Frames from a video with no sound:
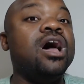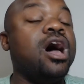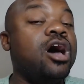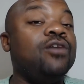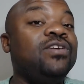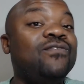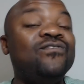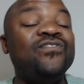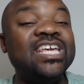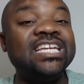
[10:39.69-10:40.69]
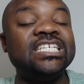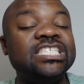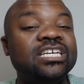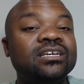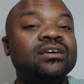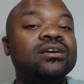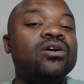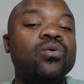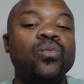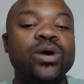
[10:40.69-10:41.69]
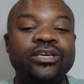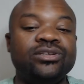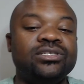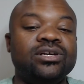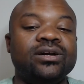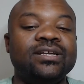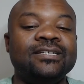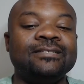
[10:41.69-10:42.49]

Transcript: of you finishing what you started.